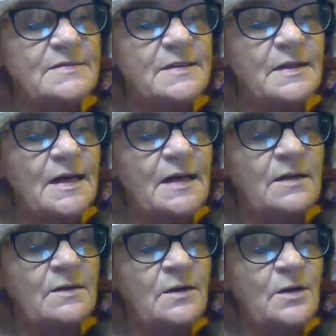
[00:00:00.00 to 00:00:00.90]
Said
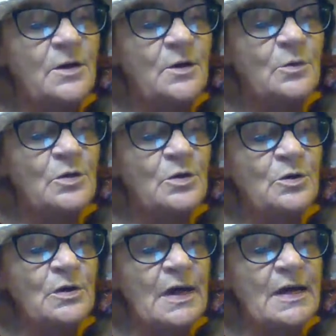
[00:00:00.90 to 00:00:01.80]
Anne, when
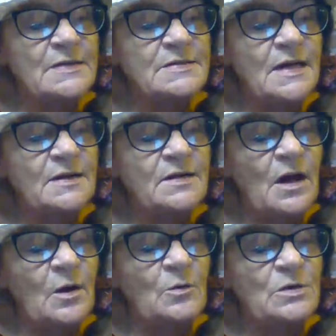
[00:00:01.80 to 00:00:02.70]
her guest had
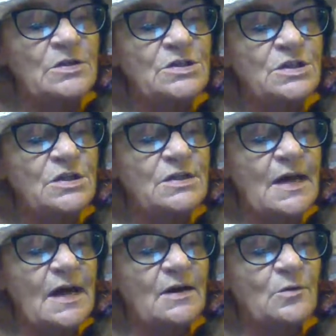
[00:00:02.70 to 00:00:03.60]
gone and she and
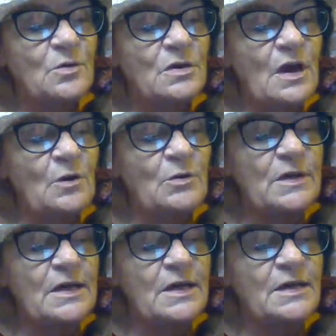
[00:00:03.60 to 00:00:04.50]
Diana were alone
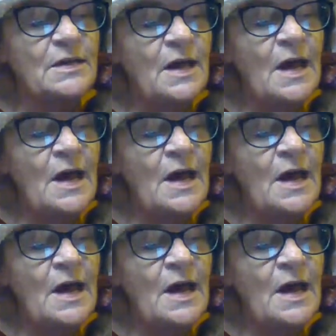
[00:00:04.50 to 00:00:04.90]
again.